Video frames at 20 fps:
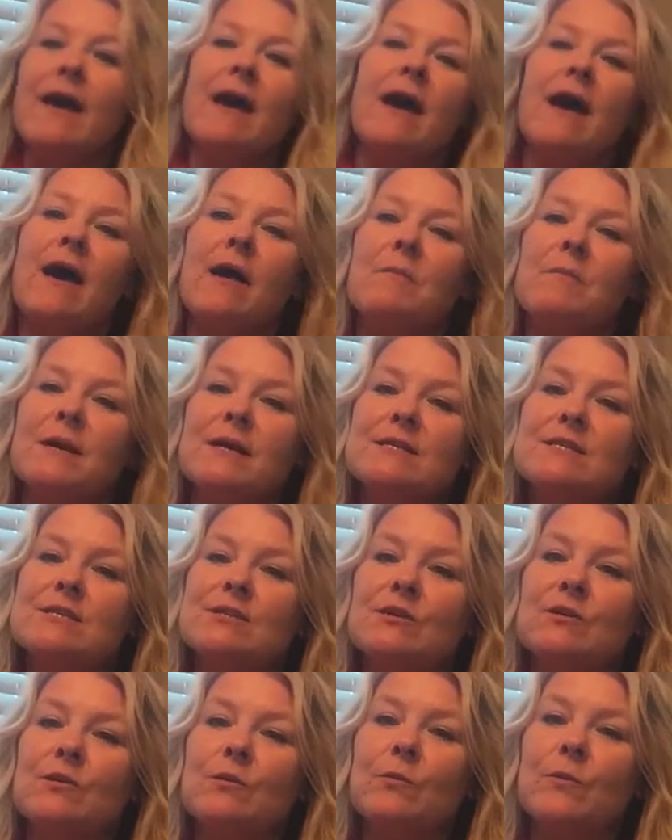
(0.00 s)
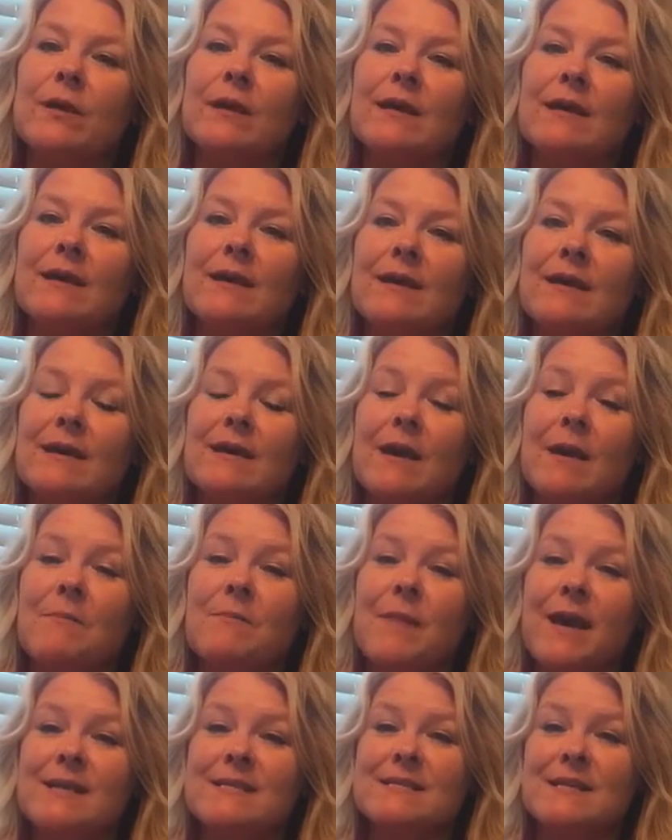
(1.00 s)
Until we come
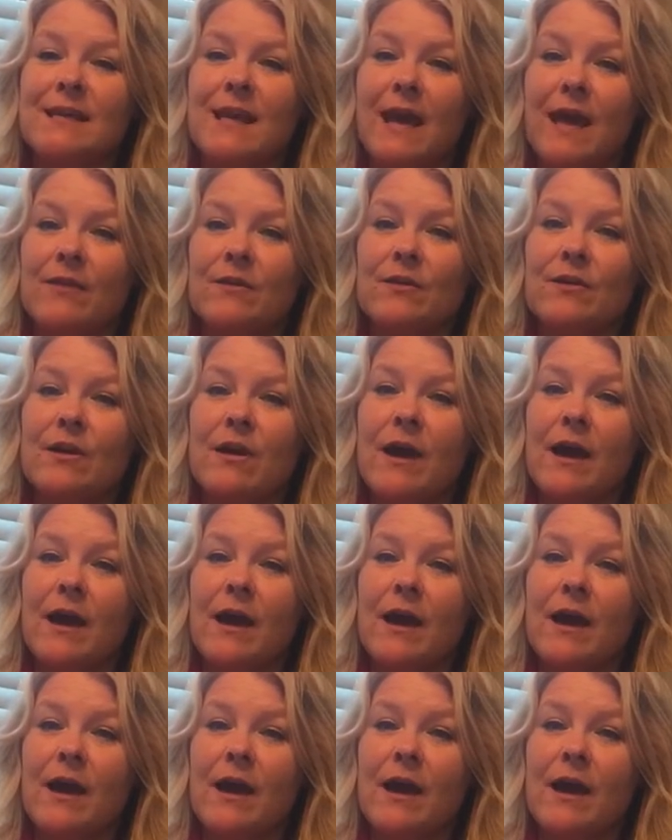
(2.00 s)
back together,